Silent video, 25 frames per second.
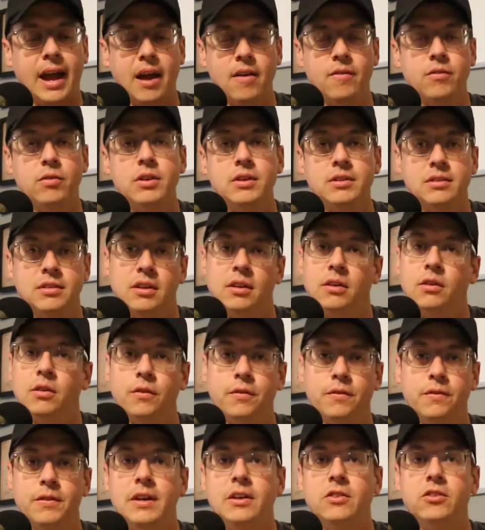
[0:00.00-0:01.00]
every single
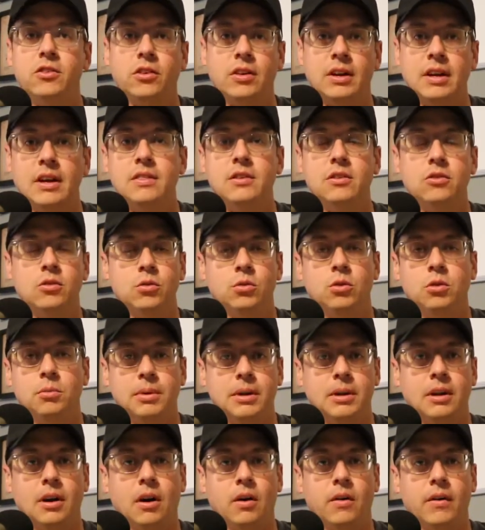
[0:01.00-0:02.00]
feature in the tour
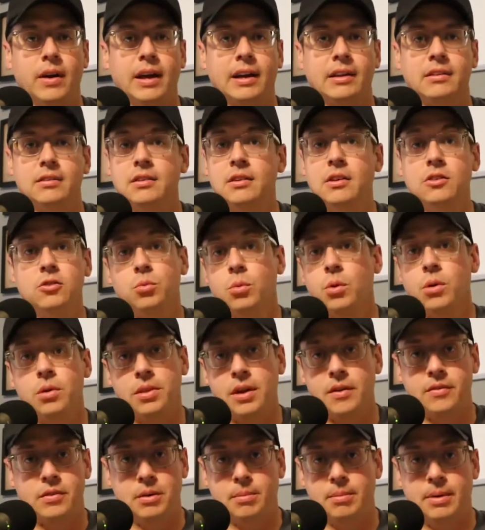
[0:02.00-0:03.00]
brx and it's worth
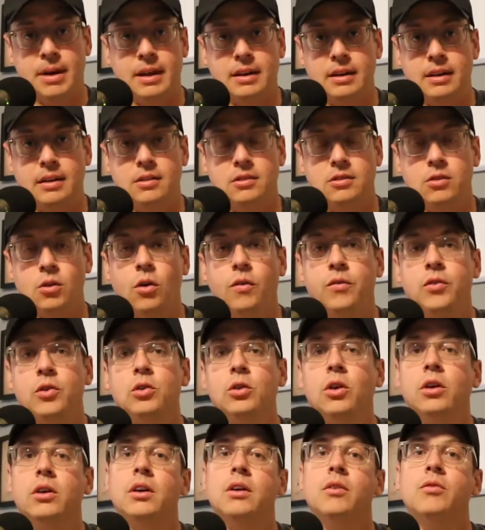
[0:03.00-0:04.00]
every penny so if you're
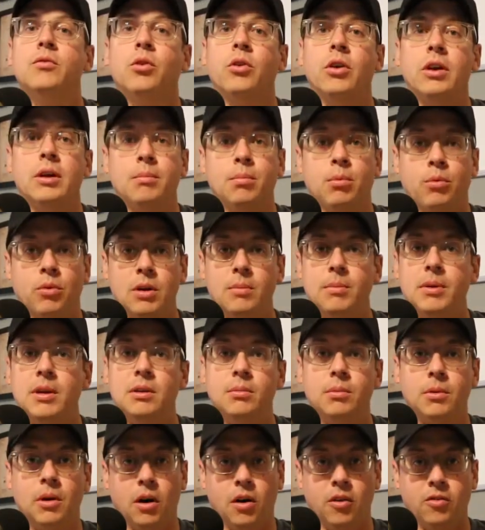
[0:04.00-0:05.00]
looking for a
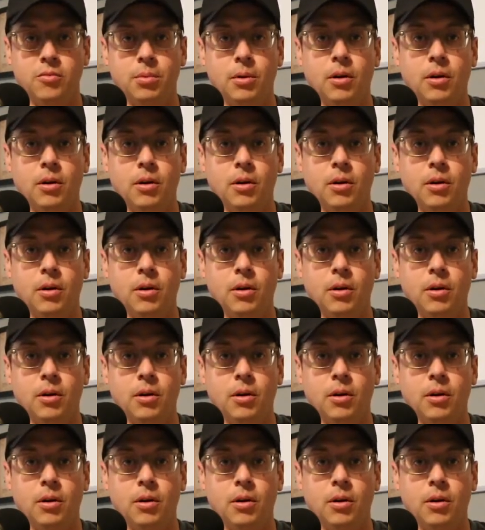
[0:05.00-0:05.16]
premium golf